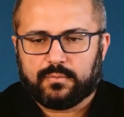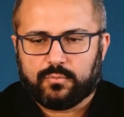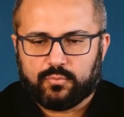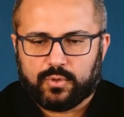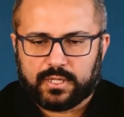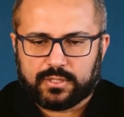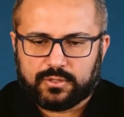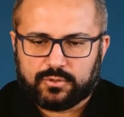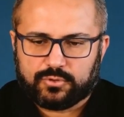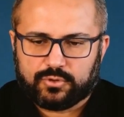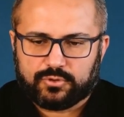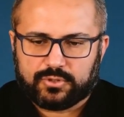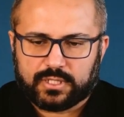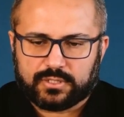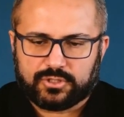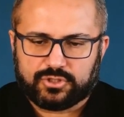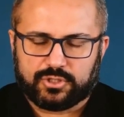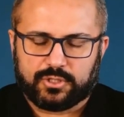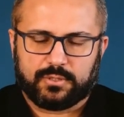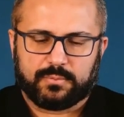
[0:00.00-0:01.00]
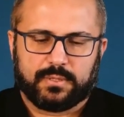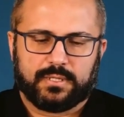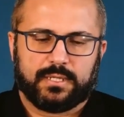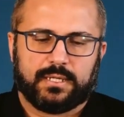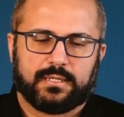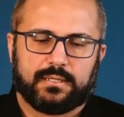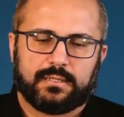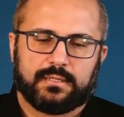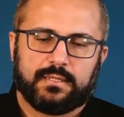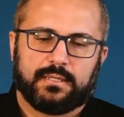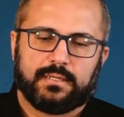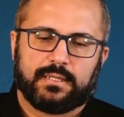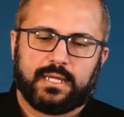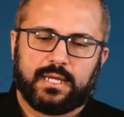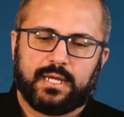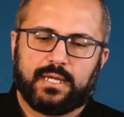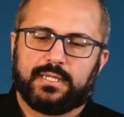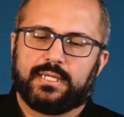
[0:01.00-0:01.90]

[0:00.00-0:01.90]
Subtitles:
When you look at Germany, they are